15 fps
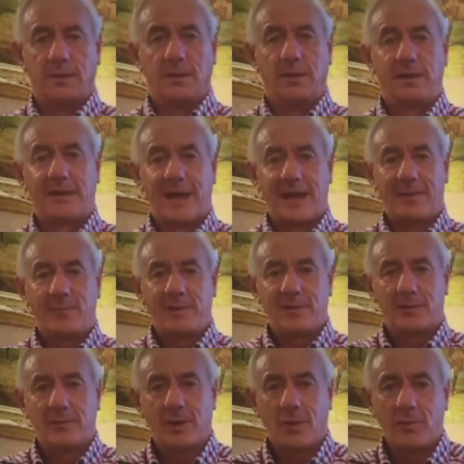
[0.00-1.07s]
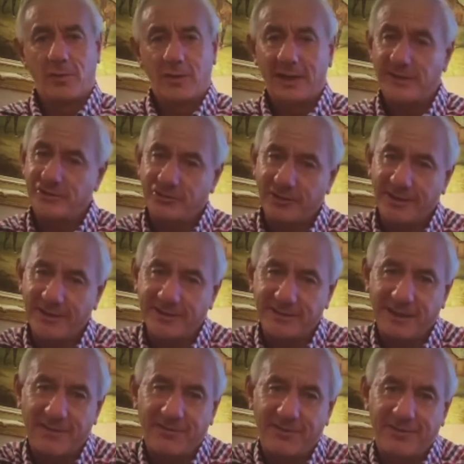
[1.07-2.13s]
Again, we don't know on injuries and
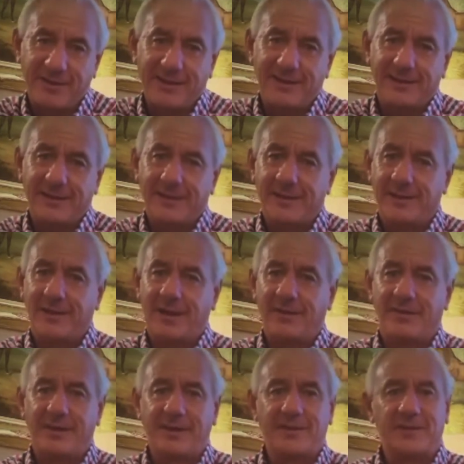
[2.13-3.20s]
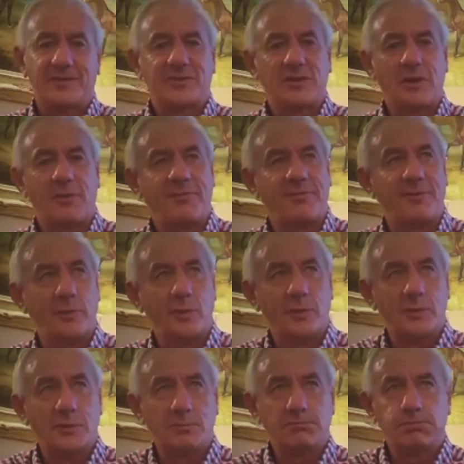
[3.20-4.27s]
everything. I think the top
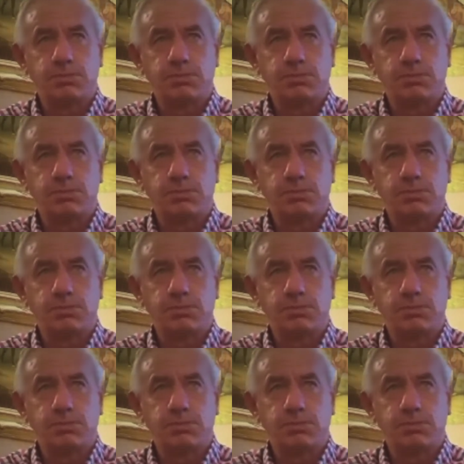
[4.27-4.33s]
four,